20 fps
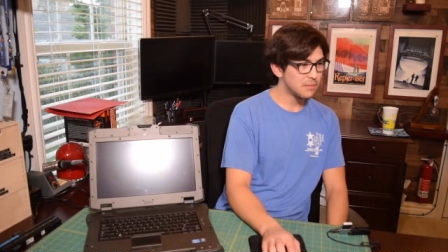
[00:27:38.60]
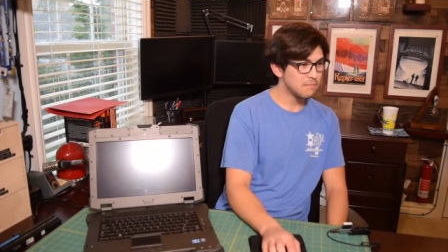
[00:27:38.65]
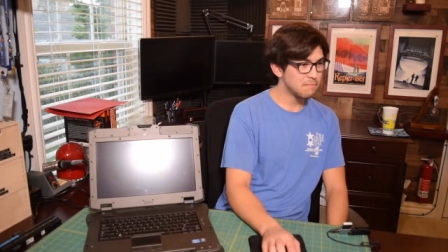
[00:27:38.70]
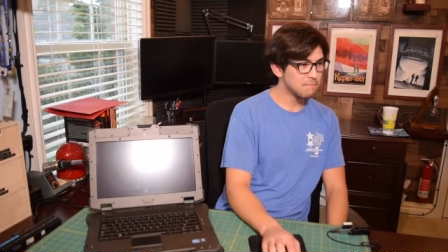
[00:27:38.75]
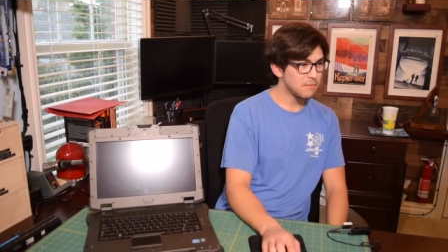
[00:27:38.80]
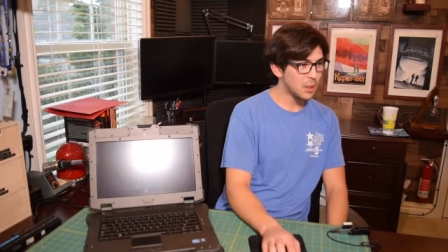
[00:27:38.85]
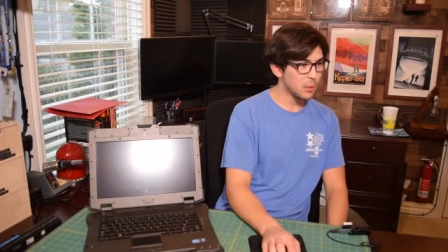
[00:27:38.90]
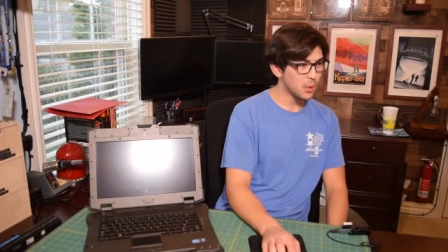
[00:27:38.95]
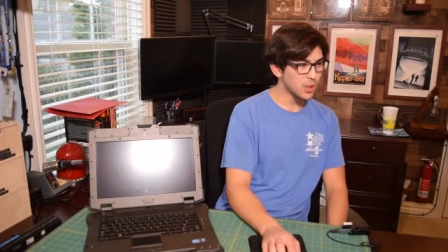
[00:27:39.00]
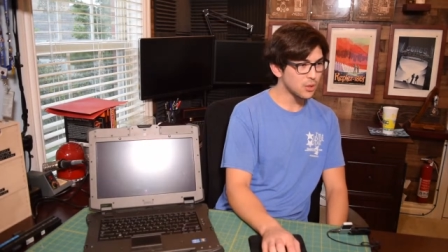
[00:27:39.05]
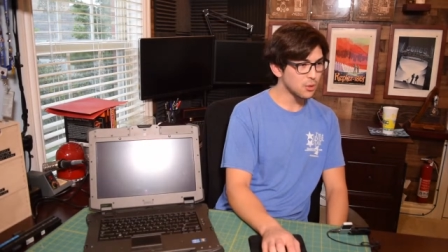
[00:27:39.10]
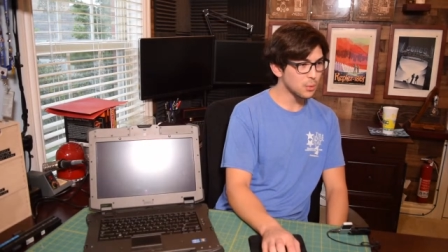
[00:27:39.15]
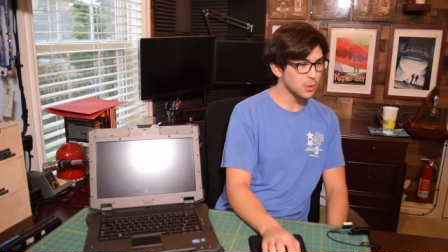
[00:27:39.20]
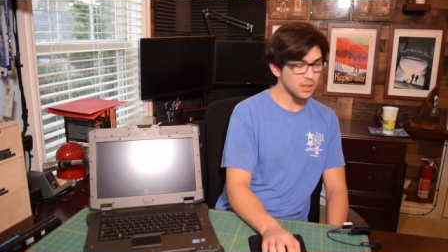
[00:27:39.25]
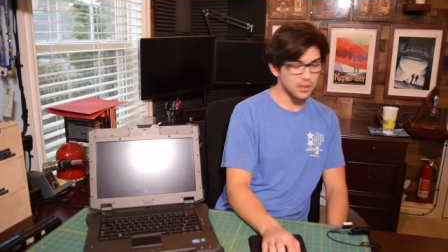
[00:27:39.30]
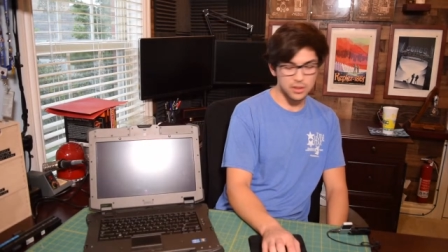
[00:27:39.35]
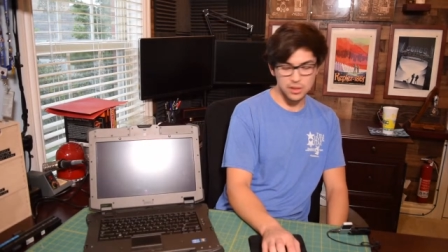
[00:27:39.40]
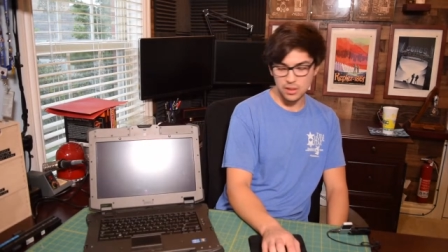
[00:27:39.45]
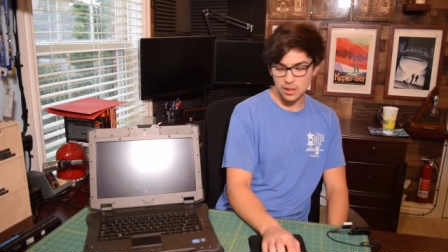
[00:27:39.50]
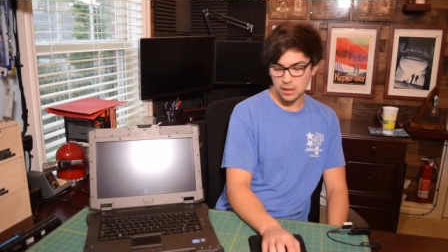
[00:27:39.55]
I wonder
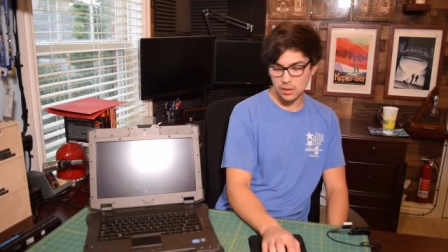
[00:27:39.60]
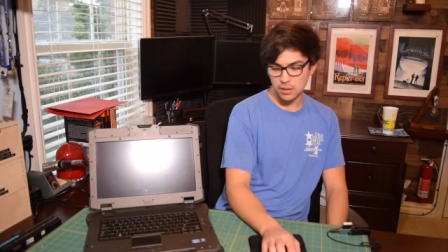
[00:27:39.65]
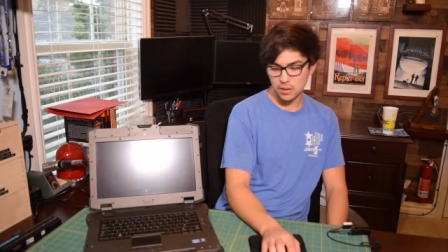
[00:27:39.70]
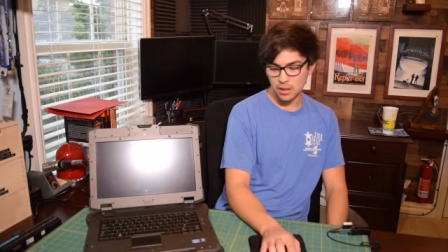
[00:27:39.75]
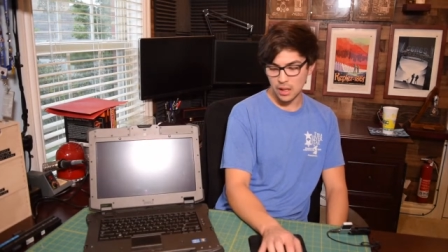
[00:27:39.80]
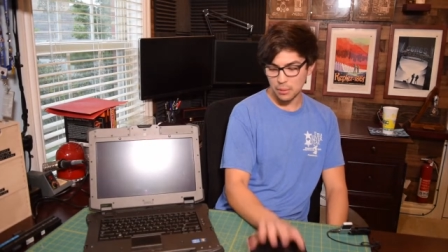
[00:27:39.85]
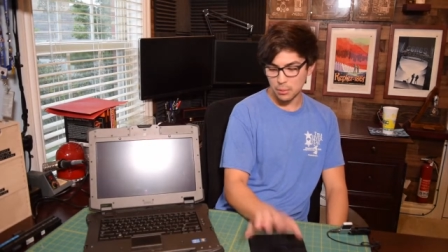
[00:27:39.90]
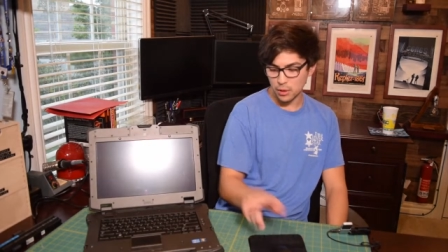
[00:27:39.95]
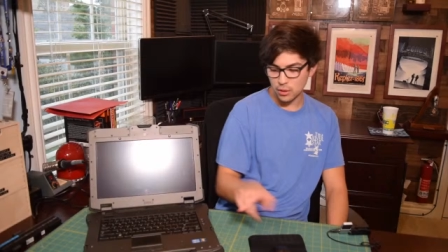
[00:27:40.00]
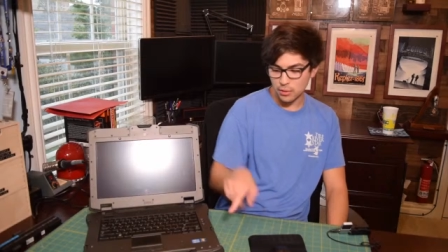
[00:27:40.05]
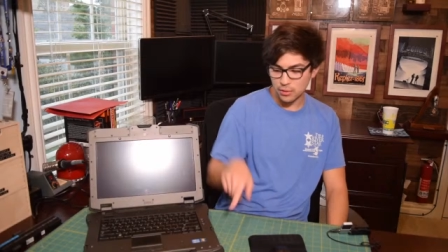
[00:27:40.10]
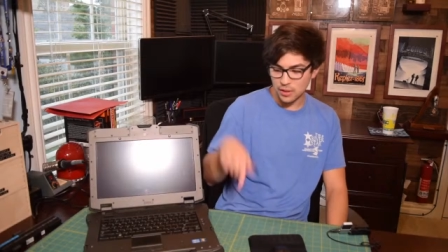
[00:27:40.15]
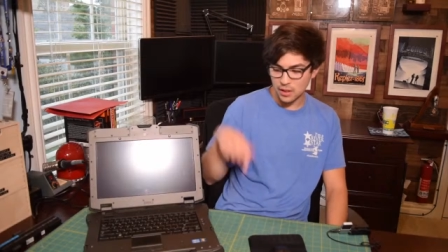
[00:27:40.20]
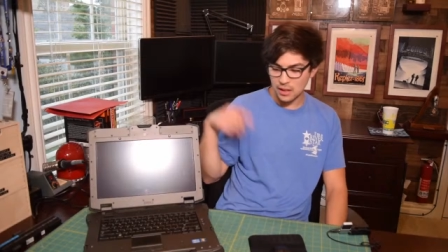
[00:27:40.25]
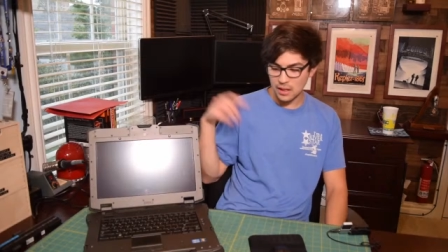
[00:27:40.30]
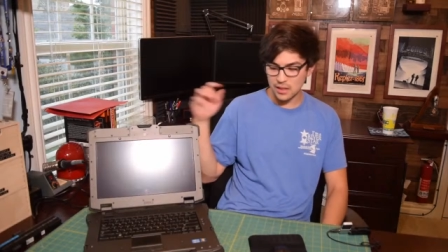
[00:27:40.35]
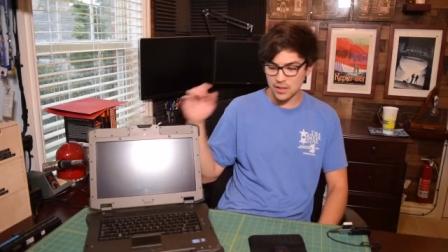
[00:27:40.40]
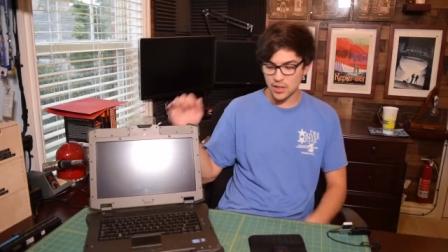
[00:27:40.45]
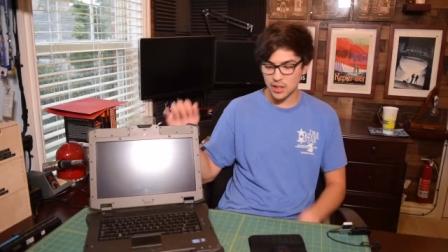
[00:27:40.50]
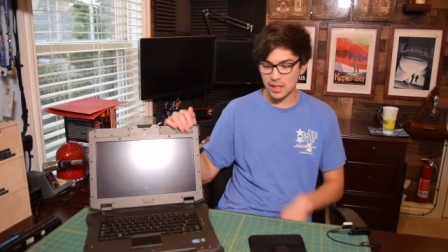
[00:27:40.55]
what the sticker. I wonder if
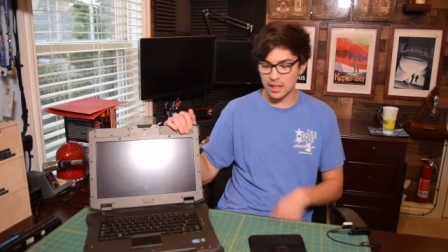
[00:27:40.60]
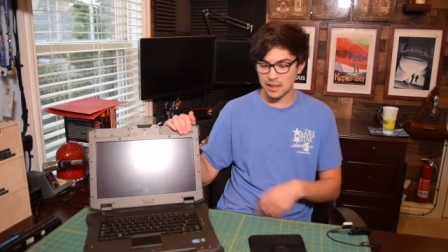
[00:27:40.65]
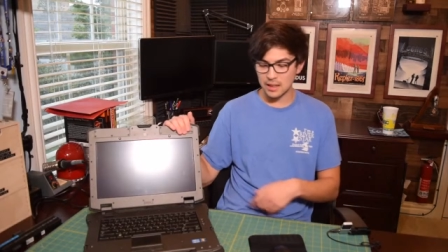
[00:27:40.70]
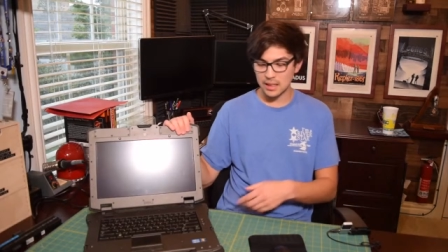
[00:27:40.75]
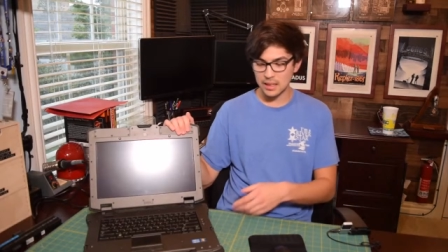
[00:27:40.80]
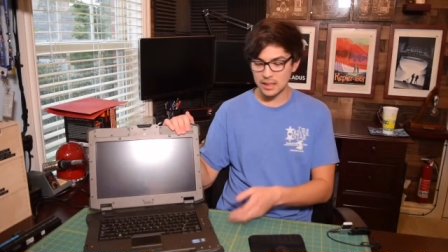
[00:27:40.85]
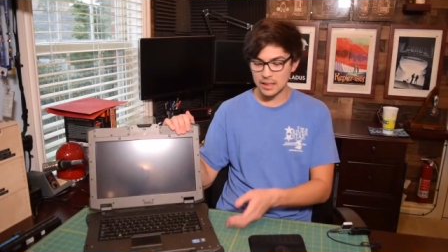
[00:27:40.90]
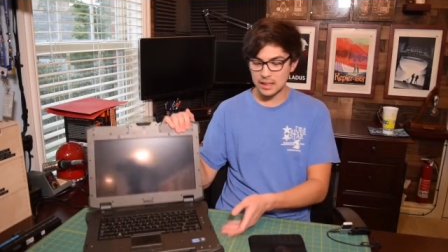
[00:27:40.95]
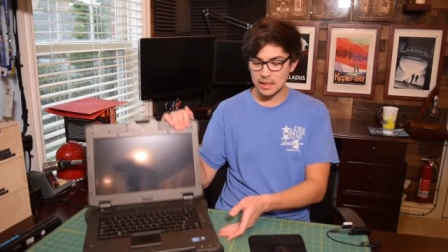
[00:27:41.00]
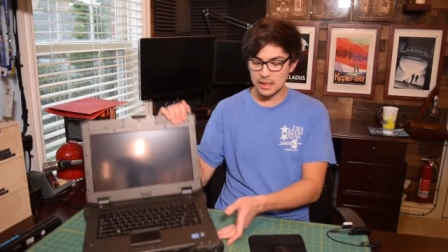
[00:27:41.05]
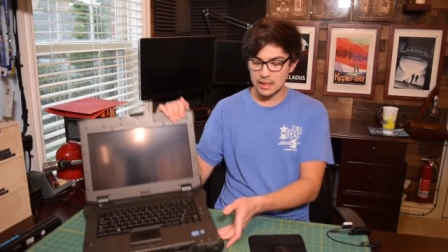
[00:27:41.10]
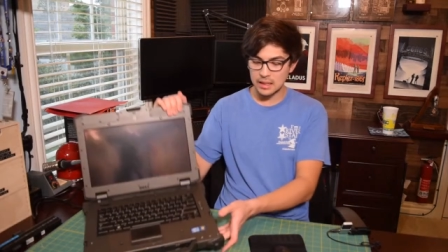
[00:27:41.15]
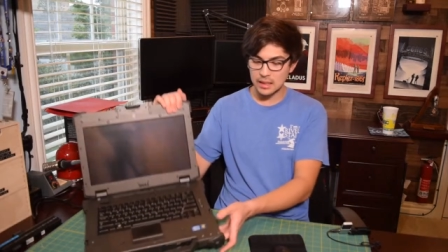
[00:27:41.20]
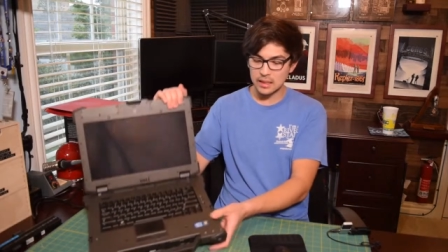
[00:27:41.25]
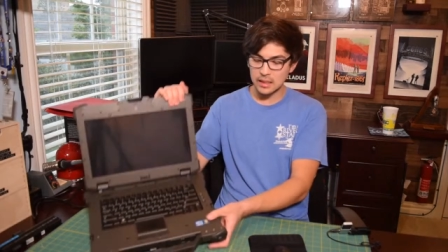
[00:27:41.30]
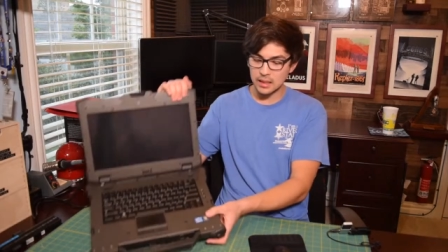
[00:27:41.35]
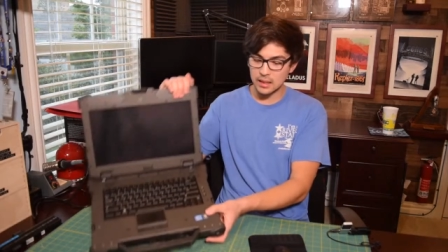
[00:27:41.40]
they actually had like uh,